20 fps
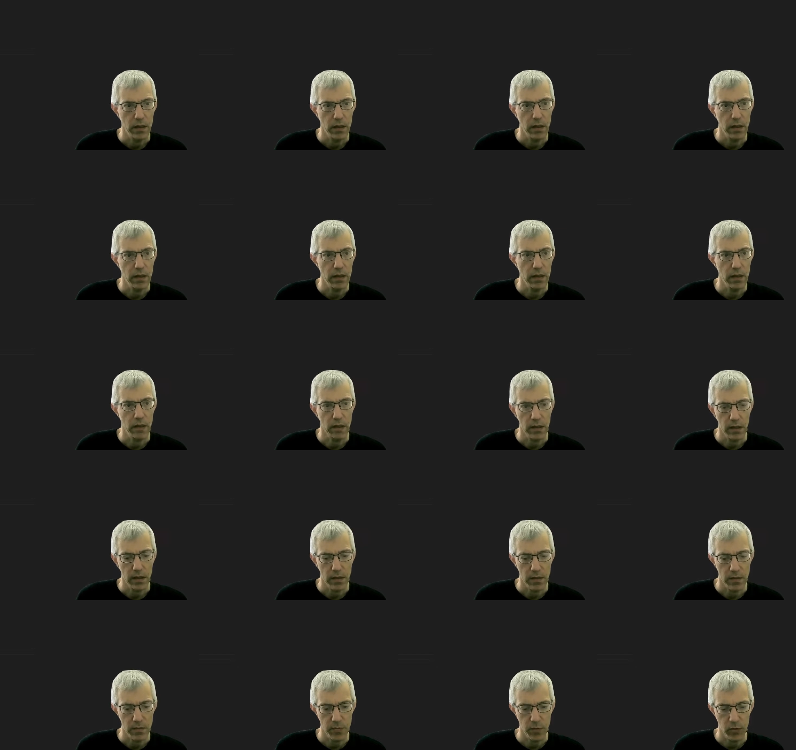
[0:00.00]
and here
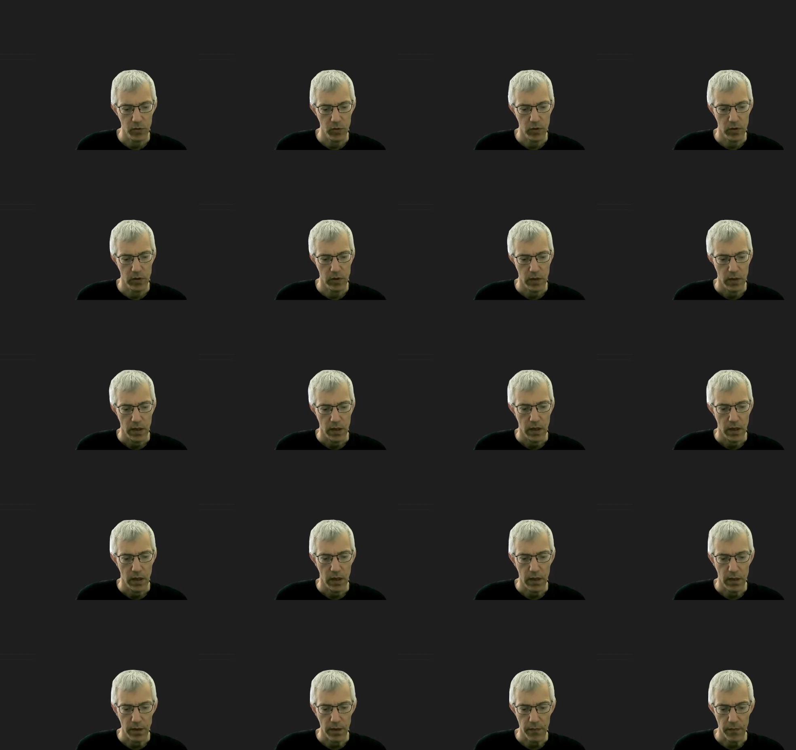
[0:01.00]
let's put
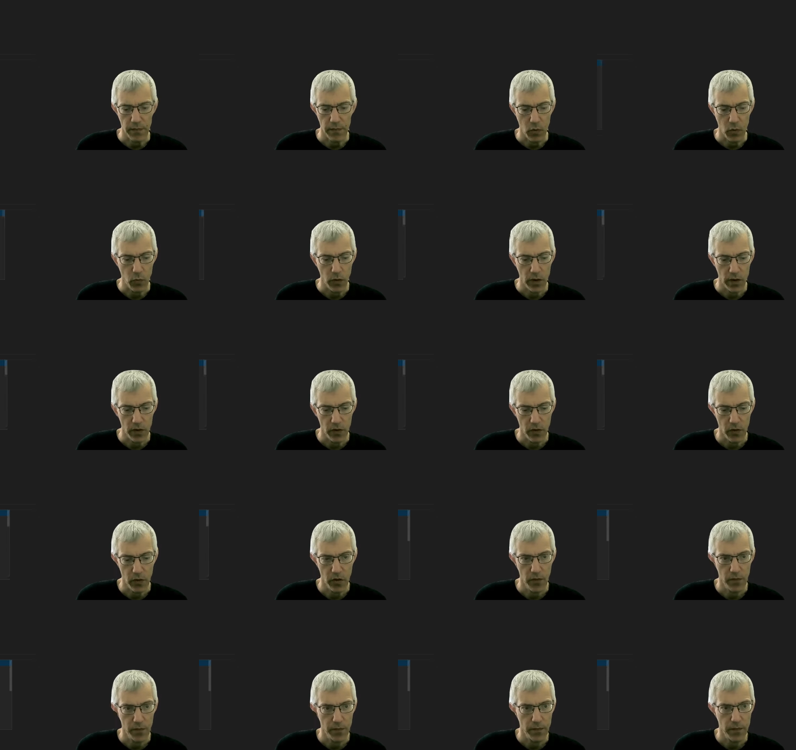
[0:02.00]

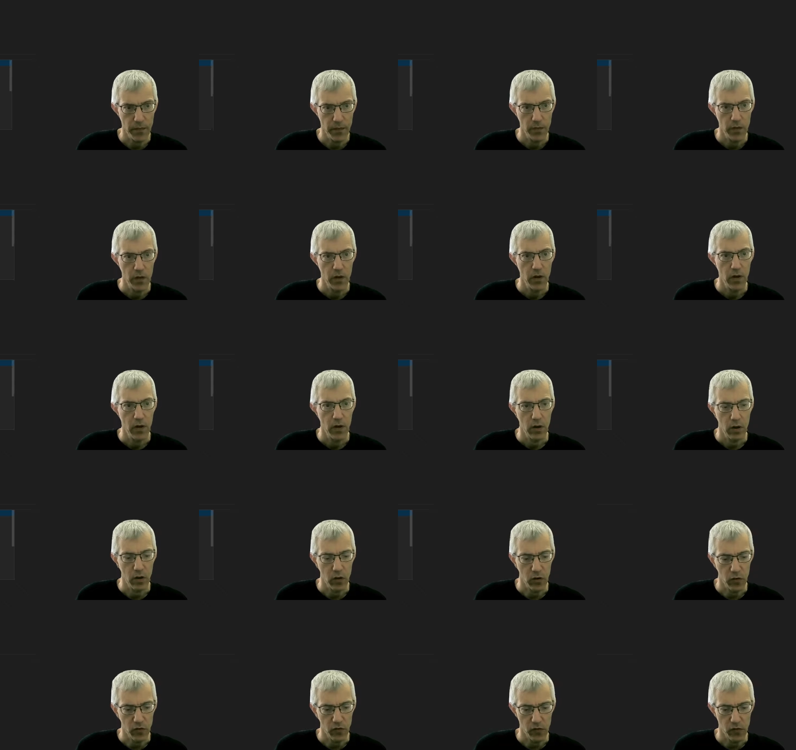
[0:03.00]
width
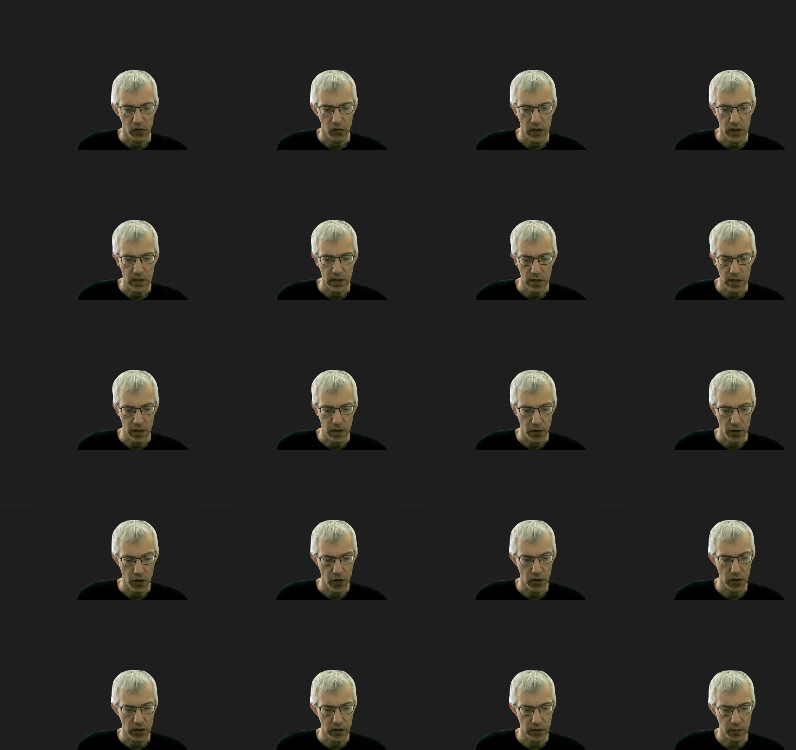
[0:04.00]
of, let's say,
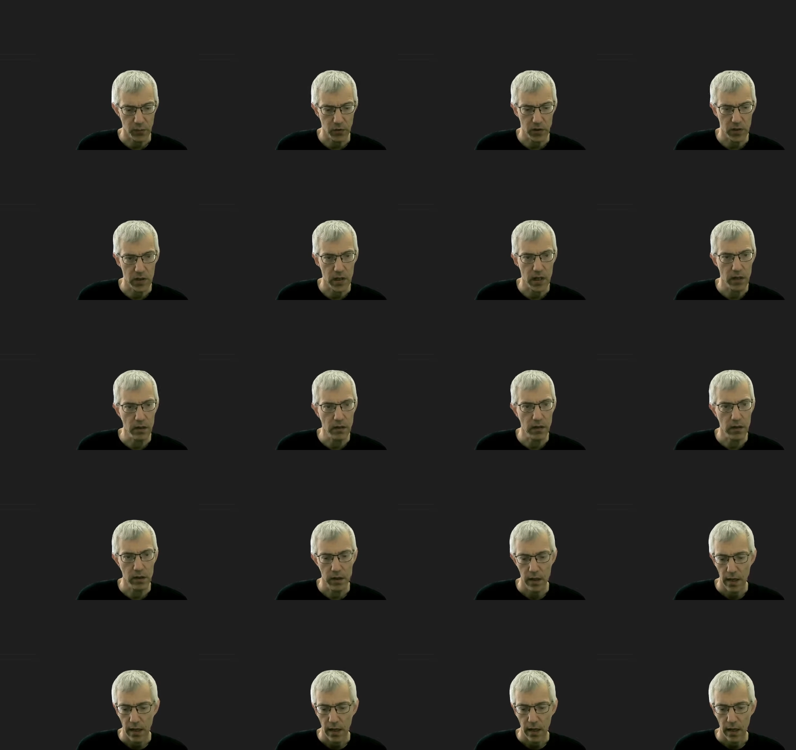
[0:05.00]

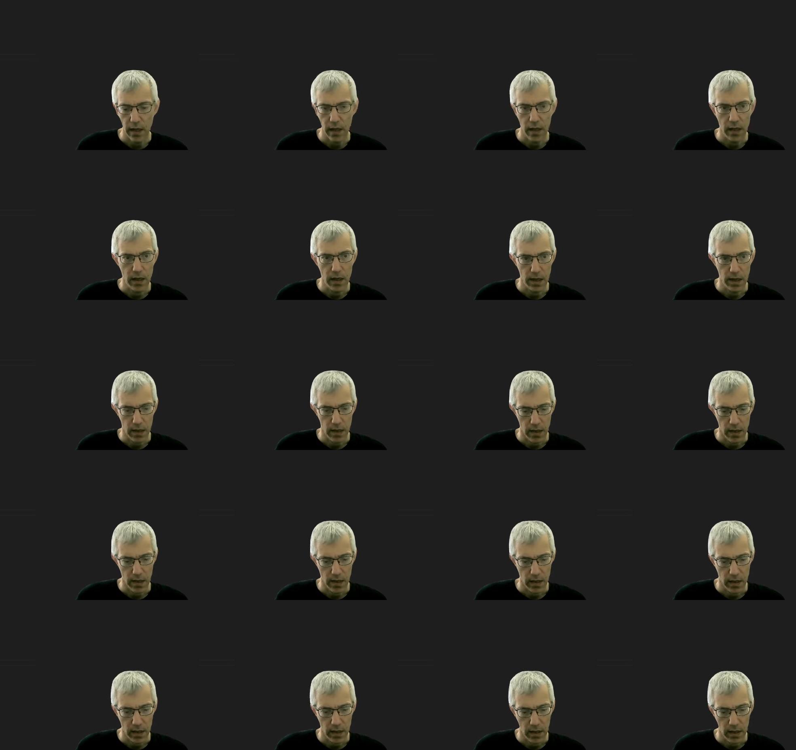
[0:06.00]
30%,
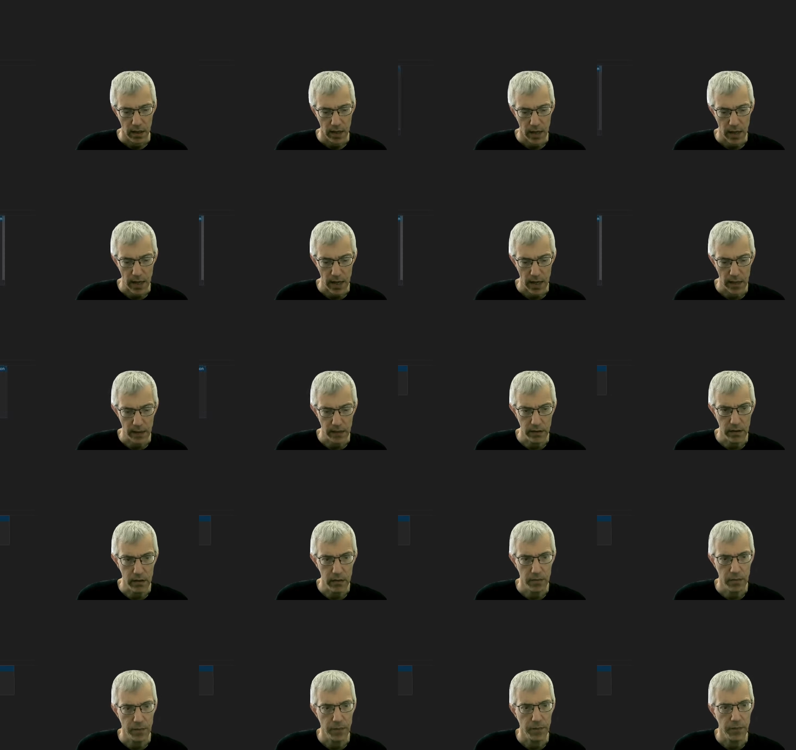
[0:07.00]
height,
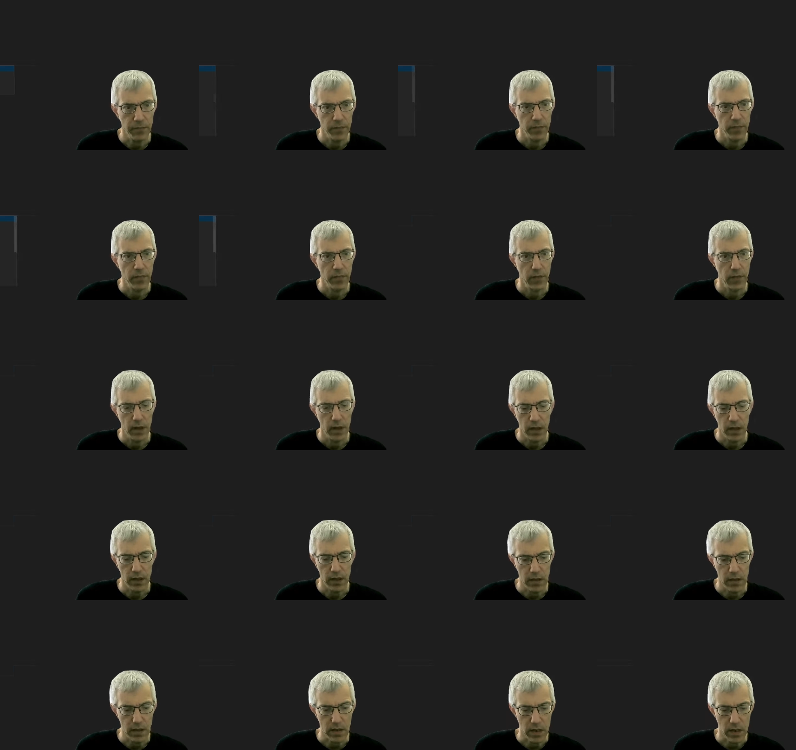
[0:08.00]

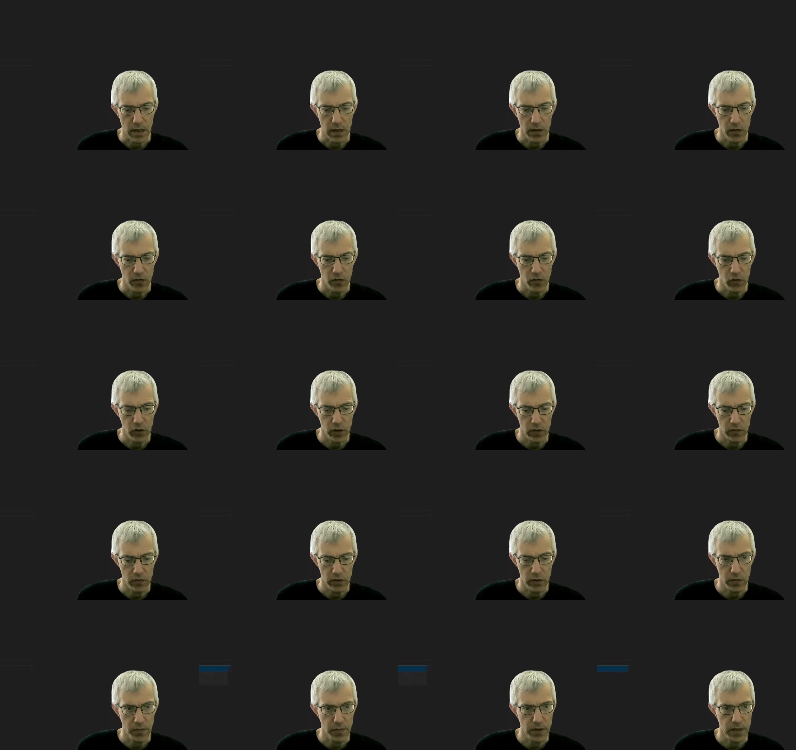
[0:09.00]
let's say
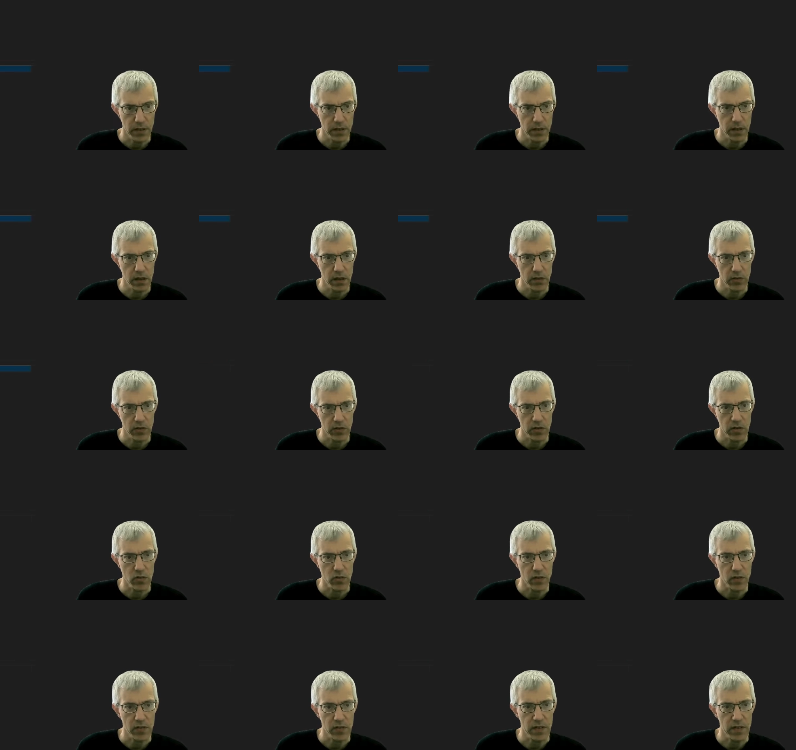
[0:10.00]
400 pixels,
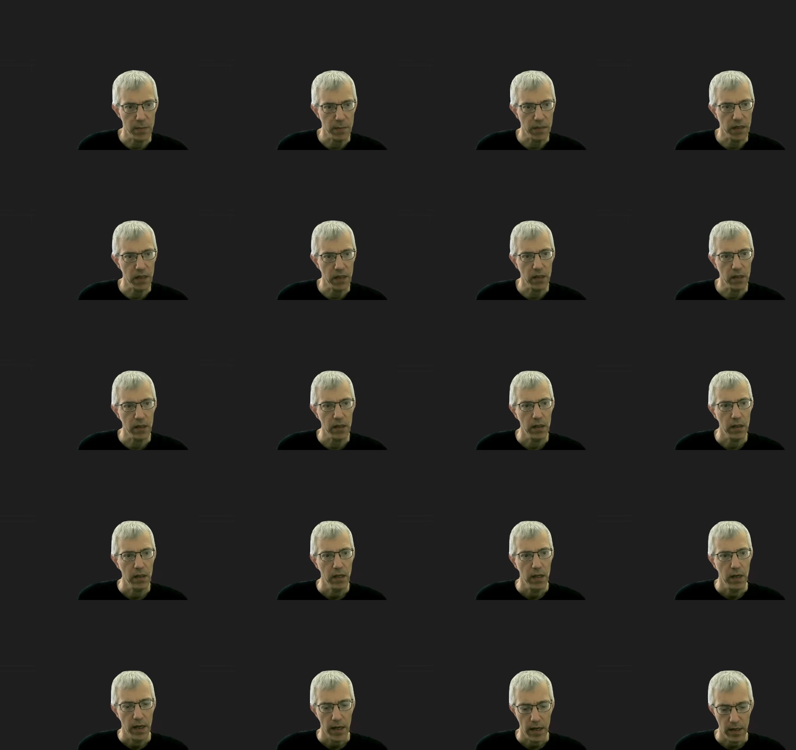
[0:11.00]
just to have something,
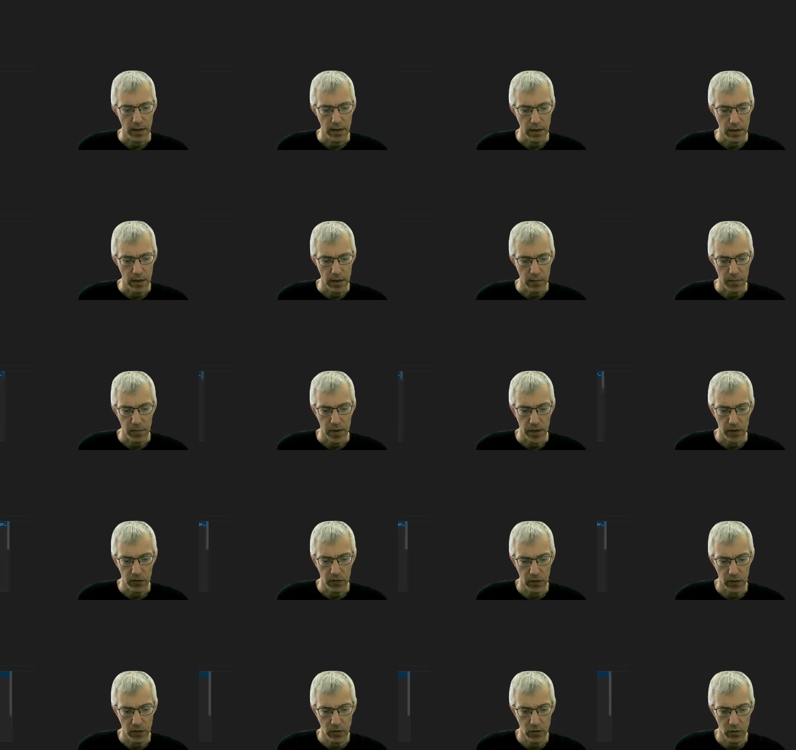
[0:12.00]
and the
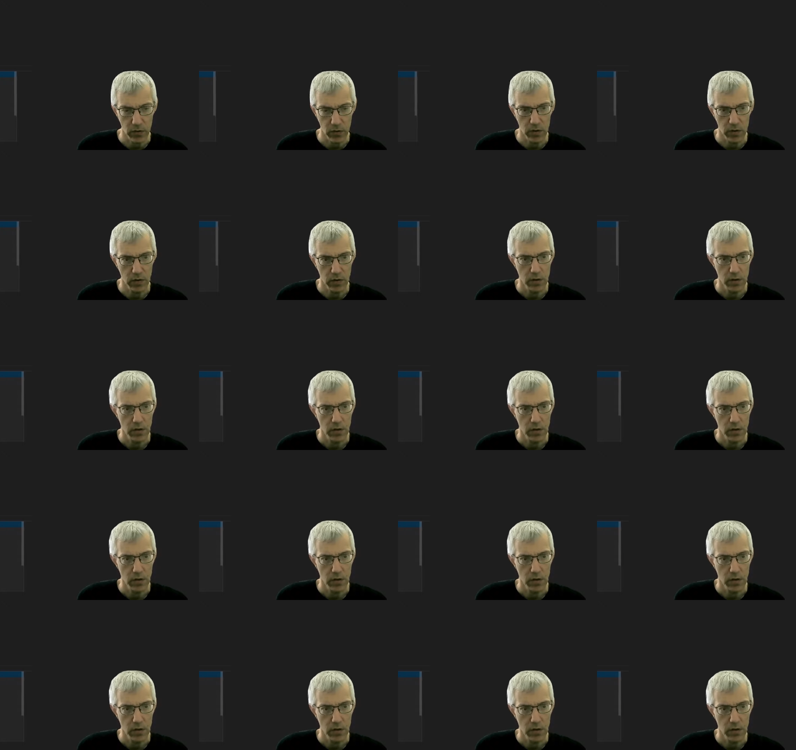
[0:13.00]
background,